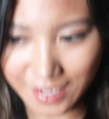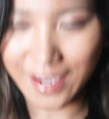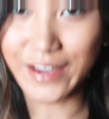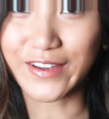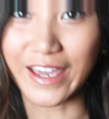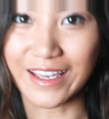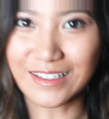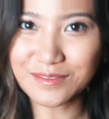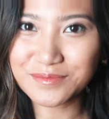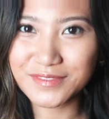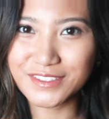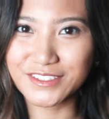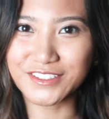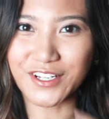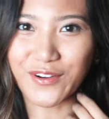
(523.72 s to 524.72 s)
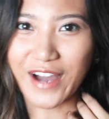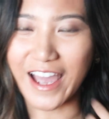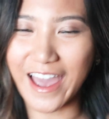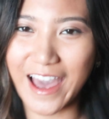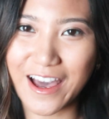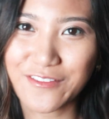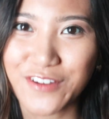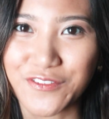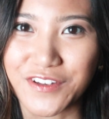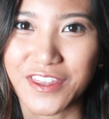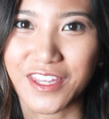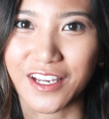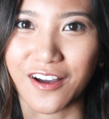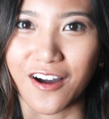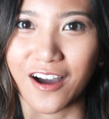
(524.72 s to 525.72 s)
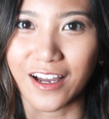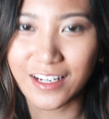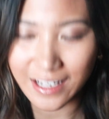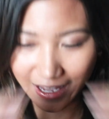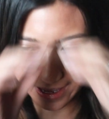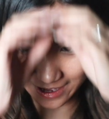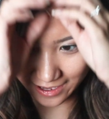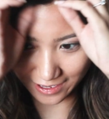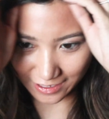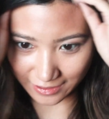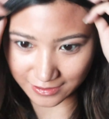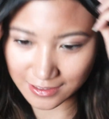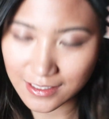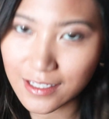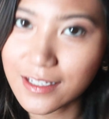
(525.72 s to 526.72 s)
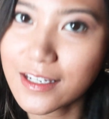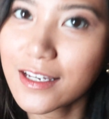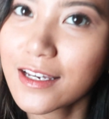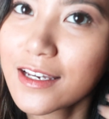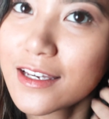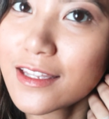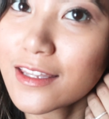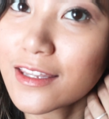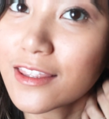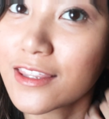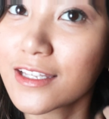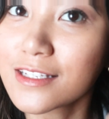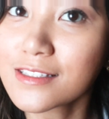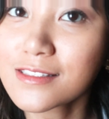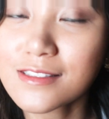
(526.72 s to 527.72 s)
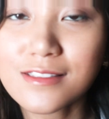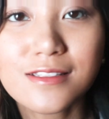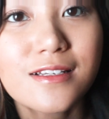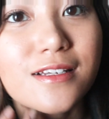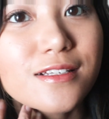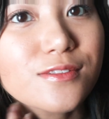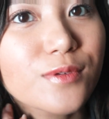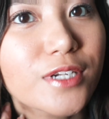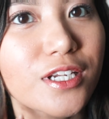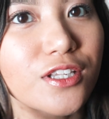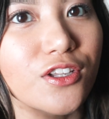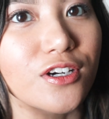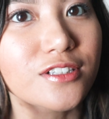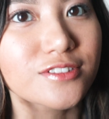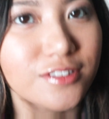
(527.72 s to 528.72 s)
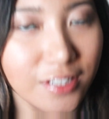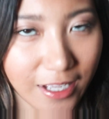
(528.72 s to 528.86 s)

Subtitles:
Okay, so I have everything on, and this is what it looks